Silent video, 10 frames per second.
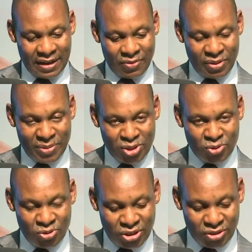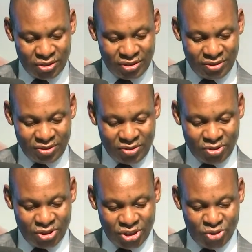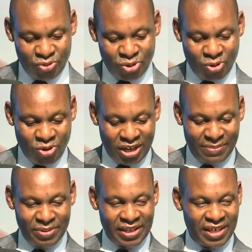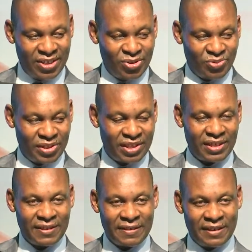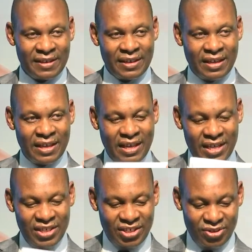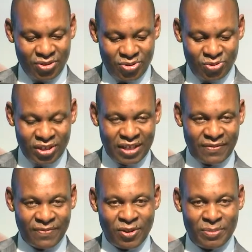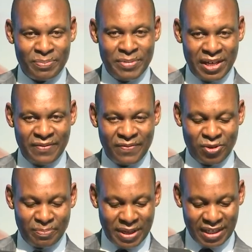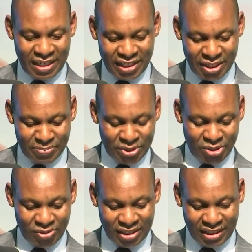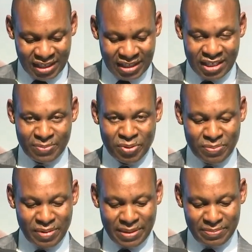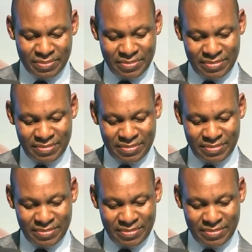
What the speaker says: We must continue to collaborate with NGOs and form meaningful partnerships to address this problem.